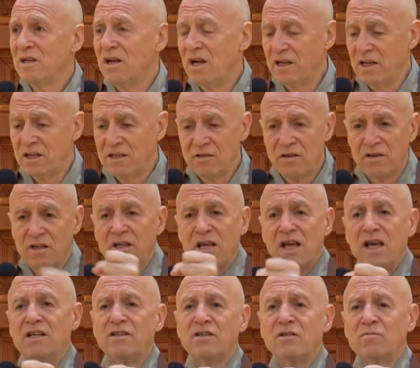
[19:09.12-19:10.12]
I
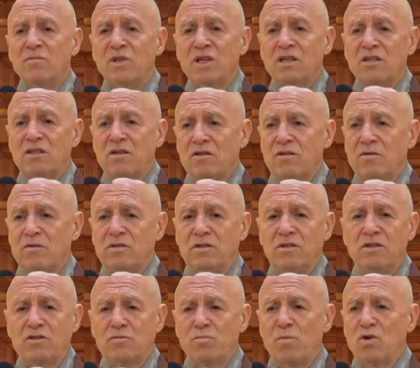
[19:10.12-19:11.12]
hand him this
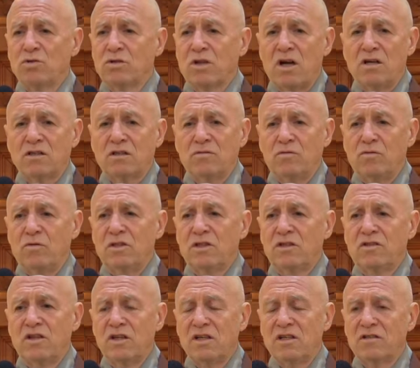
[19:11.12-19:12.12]
smoke talk. What
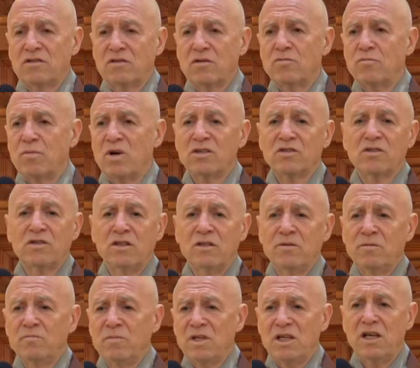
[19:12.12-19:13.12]
is this? Kobong
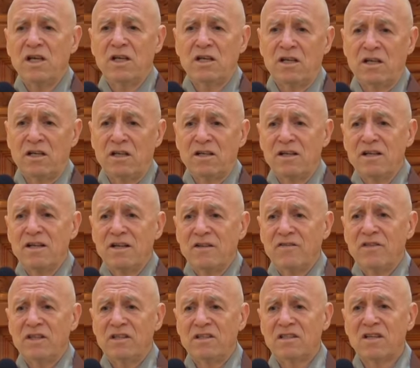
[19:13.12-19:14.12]
Sanim hit it.
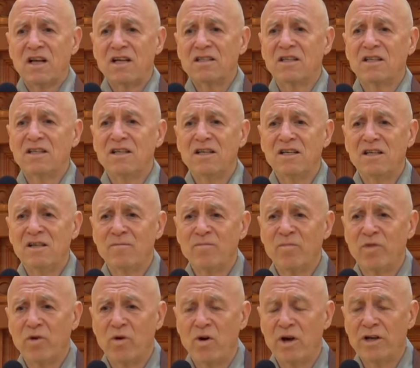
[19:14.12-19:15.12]
Then
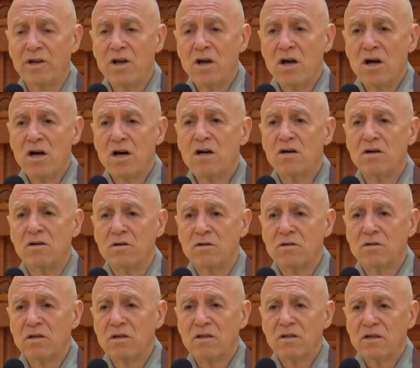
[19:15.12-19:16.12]
Sansanim thought, oh,
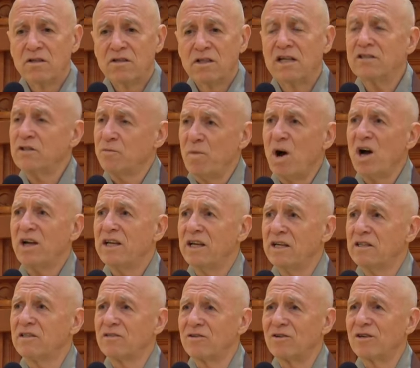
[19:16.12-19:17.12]
that's my
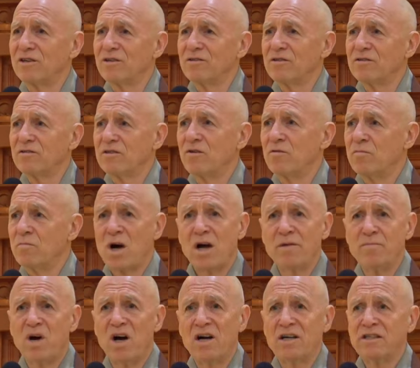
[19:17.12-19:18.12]
answer. So my
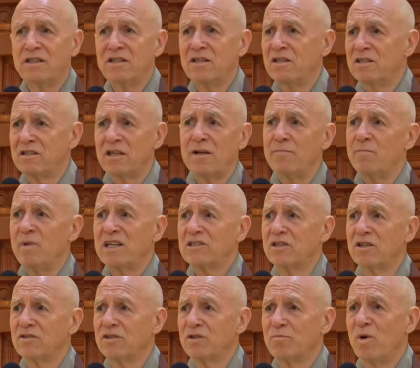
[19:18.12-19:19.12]
mind and the Zen
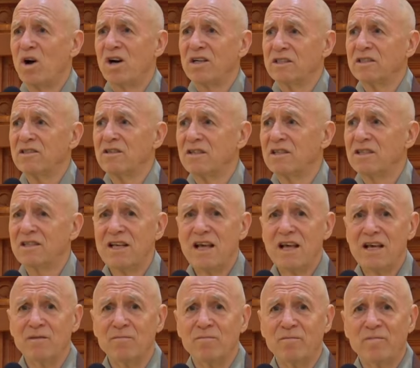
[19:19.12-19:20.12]
master's mind is the
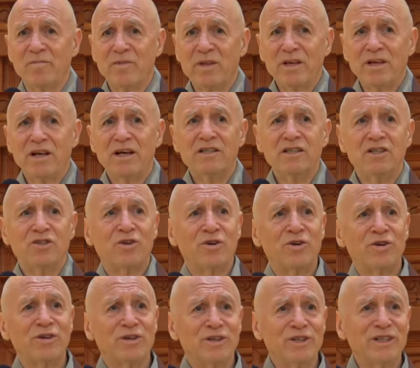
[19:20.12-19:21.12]
same. And he
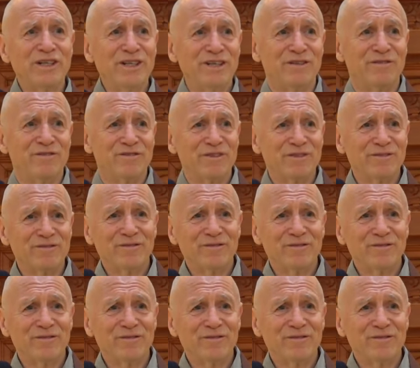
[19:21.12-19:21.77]
turned to leave.